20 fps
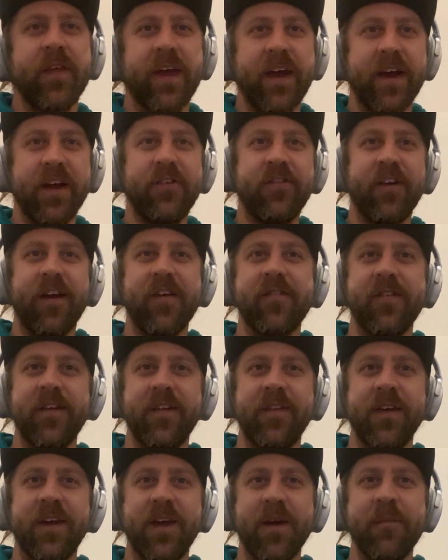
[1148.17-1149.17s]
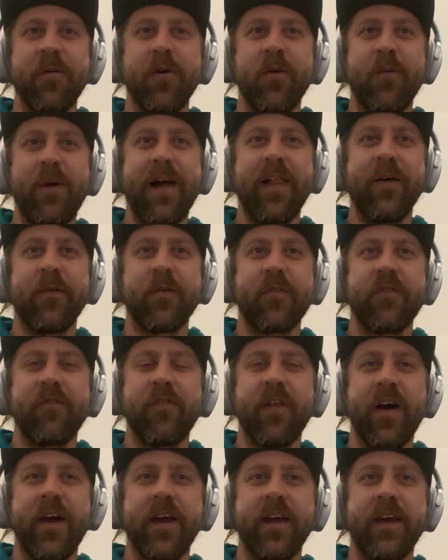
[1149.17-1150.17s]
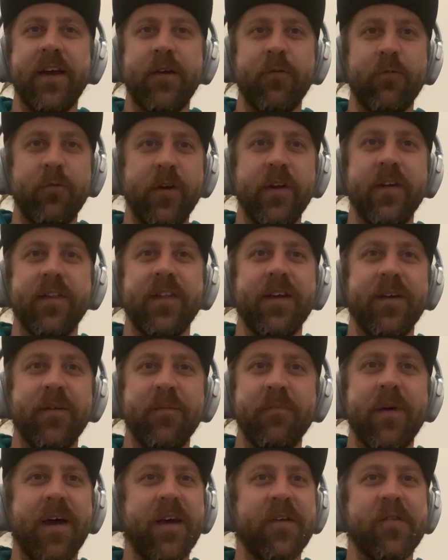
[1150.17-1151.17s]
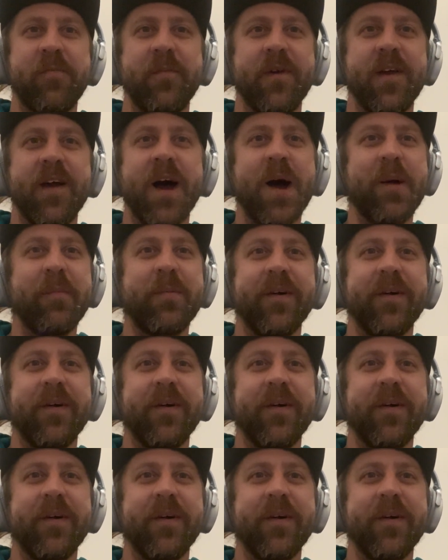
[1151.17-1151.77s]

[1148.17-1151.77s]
like adjusting the gimbal while I was flying, and it really messed me up.